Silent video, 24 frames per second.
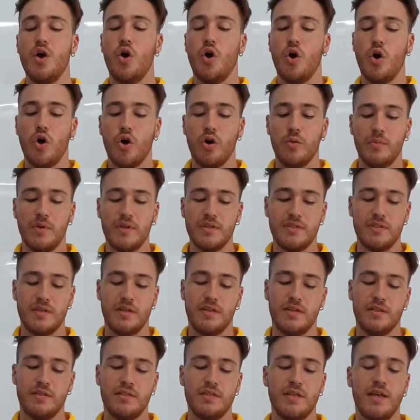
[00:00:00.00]

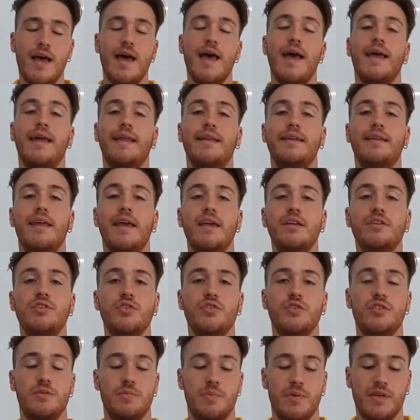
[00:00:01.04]
homelessness,
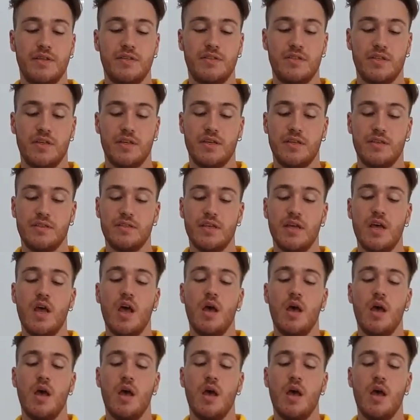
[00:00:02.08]
endangered species,